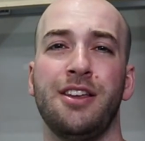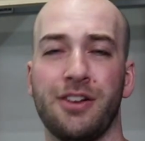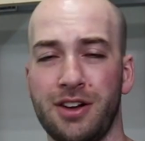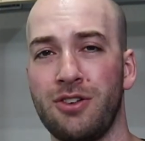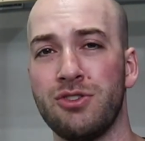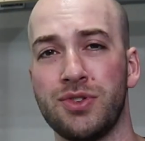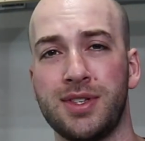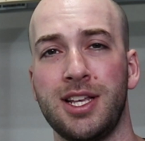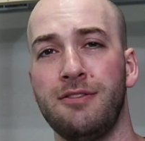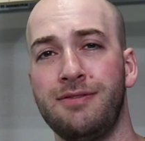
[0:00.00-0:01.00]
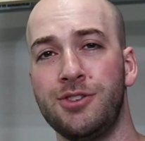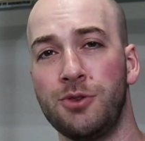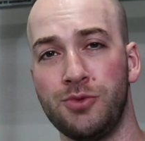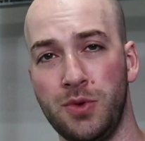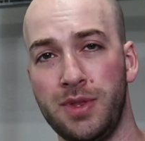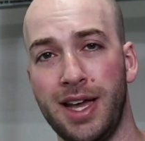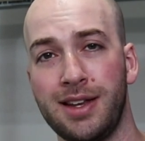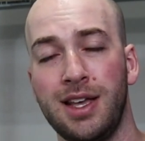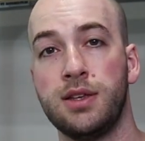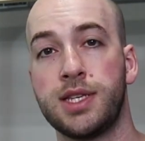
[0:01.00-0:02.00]
You're going to hurt yourself. Don't do
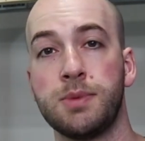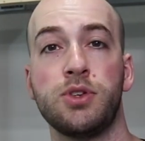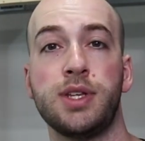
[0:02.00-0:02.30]
that. Similar